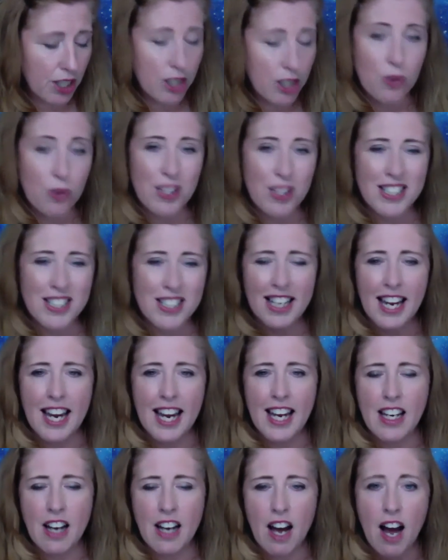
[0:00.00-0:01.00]
to
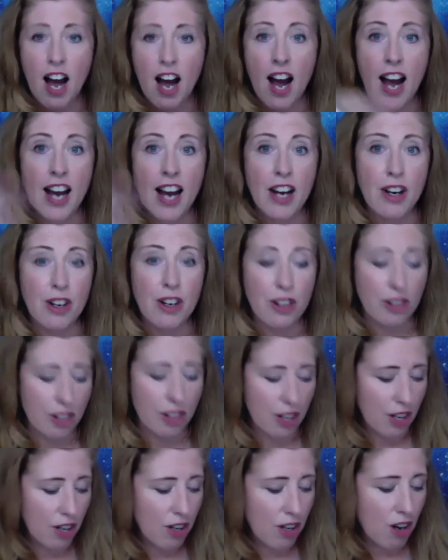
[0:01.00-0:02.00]
attain a higher
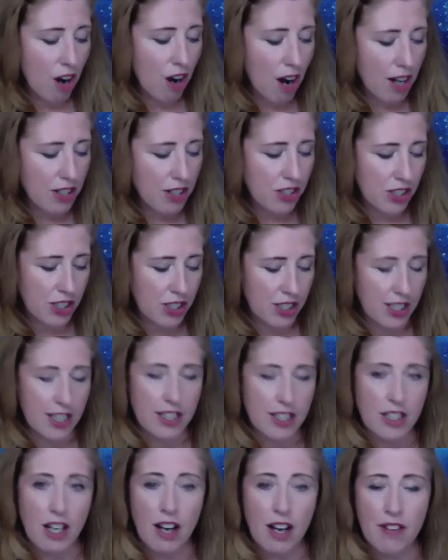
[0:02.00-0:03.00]

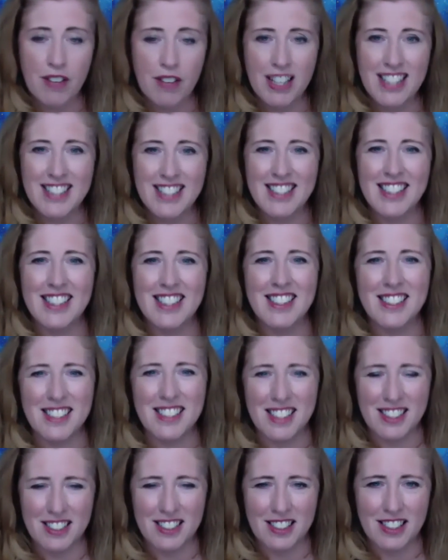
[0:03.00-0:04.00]
consciousness of
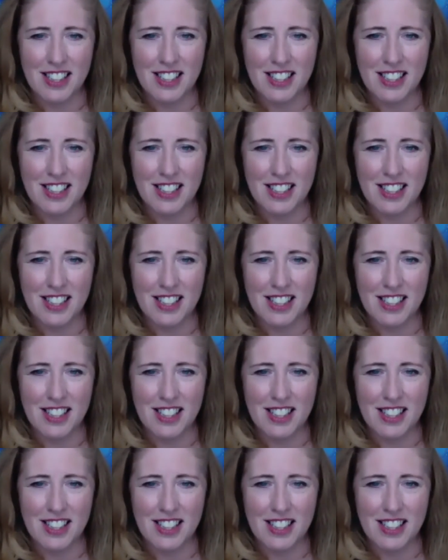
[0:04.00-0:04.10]
existence.